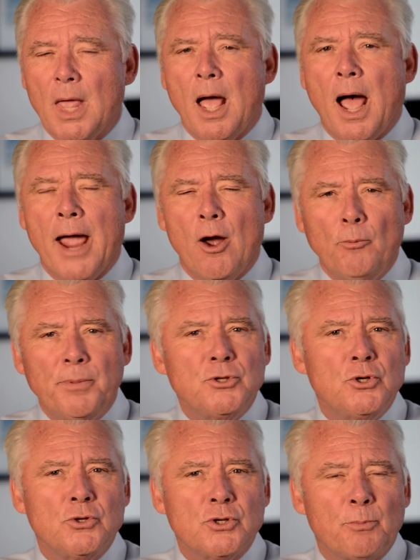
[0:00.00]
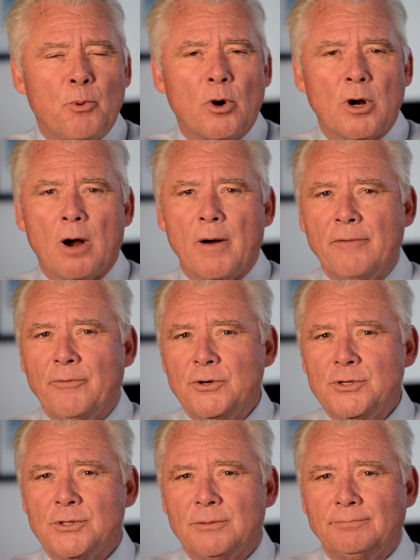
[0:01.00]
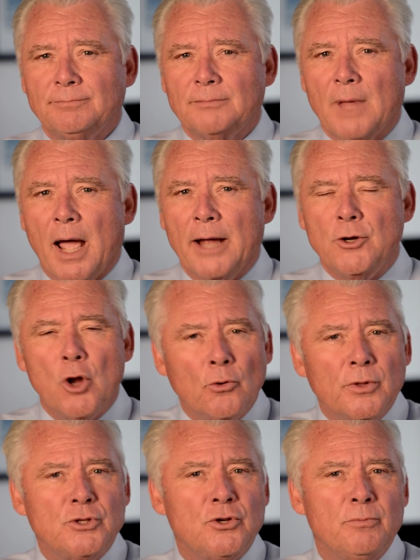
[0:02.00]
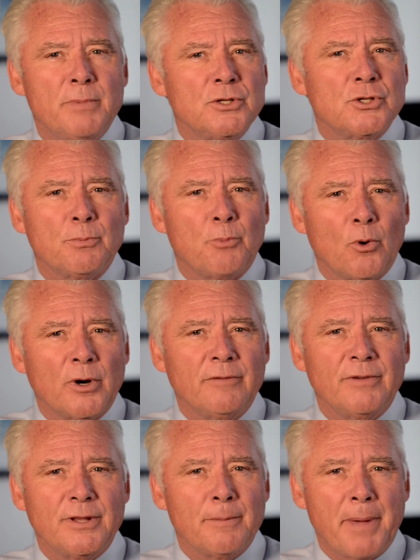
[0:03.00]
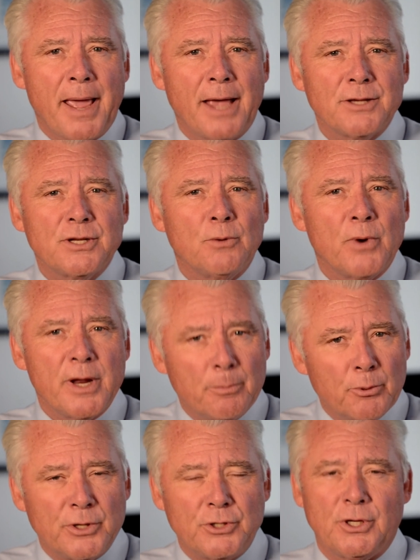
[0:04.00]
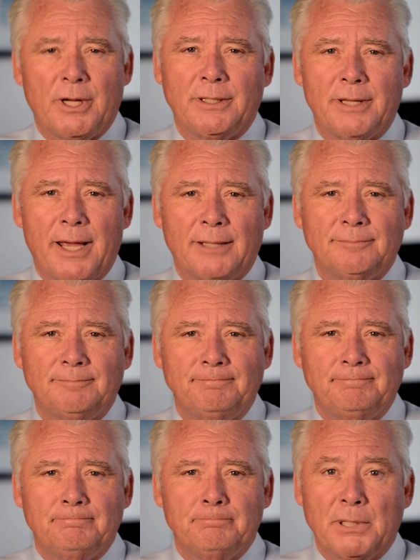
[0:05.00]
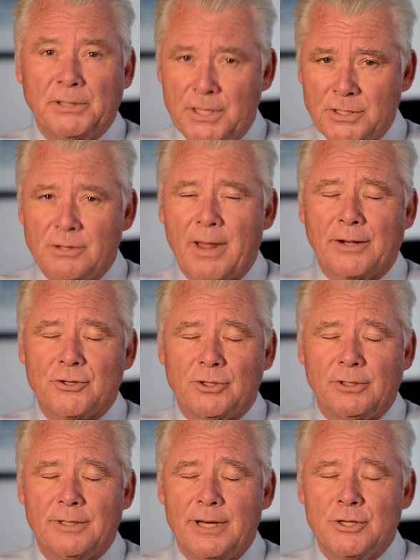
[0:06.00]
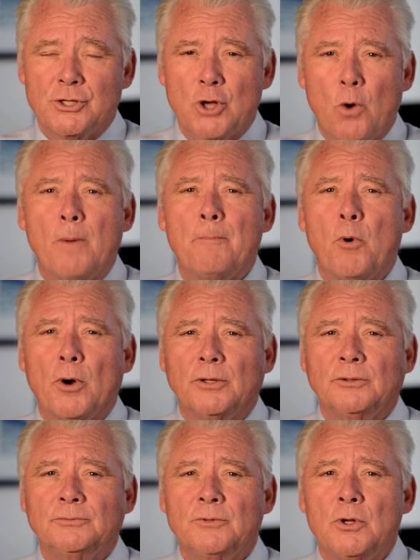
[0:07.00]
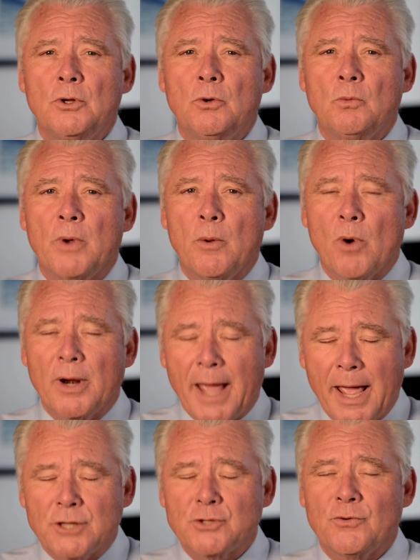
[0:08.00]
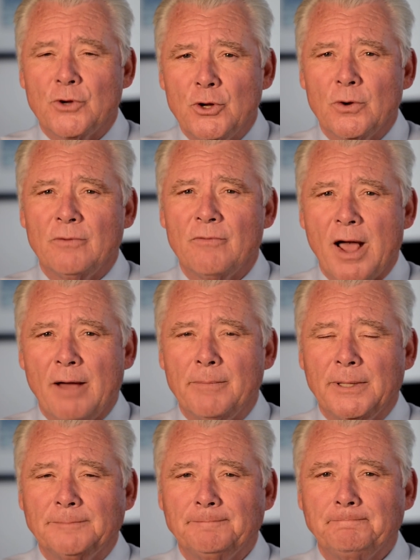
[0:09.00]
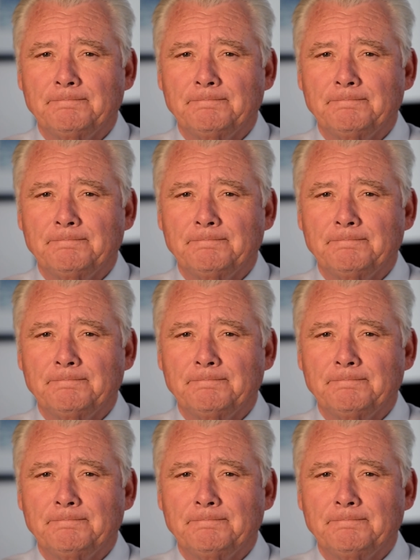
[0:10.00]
I hope that you support our efforts. I know that you've been supportive in the past, and we appreciate that. But this election is so important, we want to ask for your involvement.